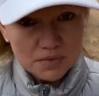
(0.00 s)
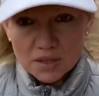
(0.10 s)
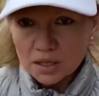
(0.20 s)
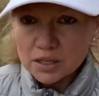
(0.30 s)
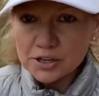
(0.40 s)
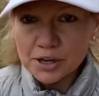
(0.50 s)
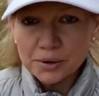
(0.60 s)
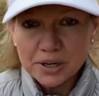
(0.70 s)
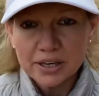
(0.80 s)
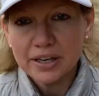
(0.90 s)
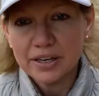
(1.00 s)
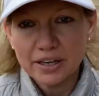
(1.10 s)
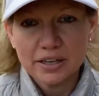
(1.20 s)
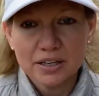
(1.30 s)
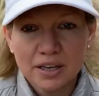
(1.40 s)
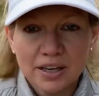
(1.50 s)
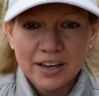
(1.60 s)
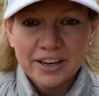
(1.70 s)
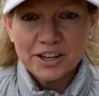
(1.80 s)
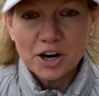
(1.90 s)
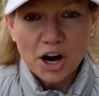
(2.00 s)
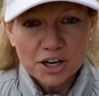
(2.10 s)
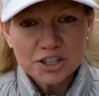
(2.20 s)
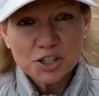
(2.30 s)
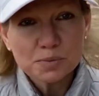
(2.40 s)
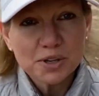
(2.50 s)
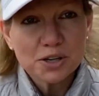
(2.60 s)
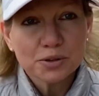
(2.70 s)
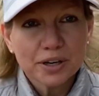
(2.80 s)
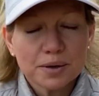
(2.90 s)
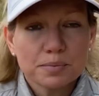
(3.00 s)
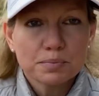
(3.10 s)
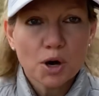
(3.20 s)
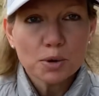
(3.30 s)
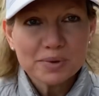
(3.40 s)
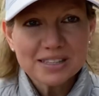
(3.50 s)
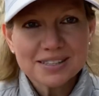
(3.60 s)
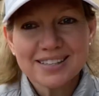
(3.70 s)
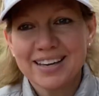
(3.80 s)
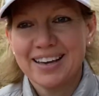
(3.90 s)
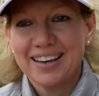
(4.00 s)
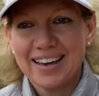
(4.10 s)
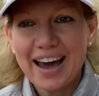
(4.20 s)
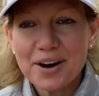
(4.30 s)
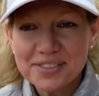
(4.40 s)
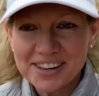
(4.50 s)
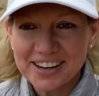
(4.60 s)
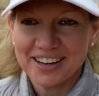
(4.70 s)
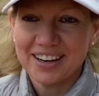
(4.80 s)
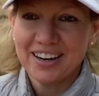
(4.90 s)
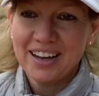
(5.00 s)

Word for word: You know, it there are so many great moments out there,